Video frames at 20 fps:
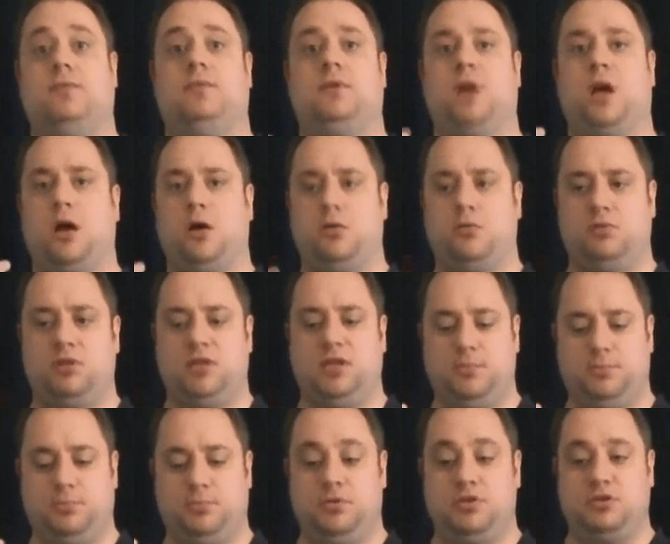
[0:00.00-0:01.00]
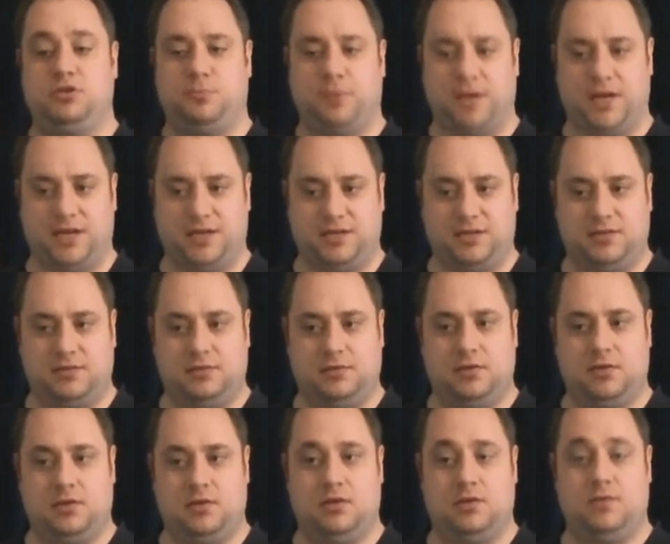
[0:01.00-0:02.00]
now deep respect
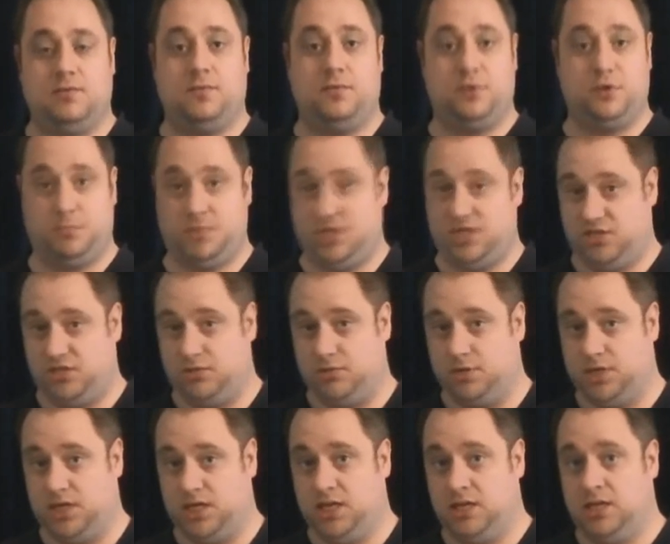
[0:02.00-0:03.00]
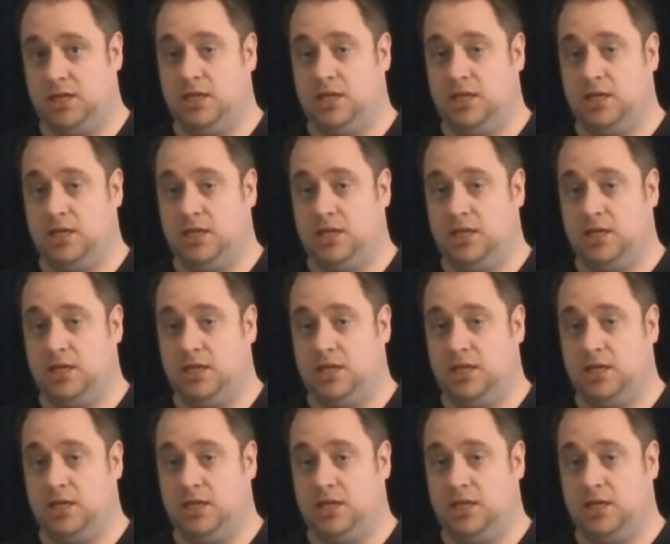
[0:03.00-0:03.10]
uh, for the mystery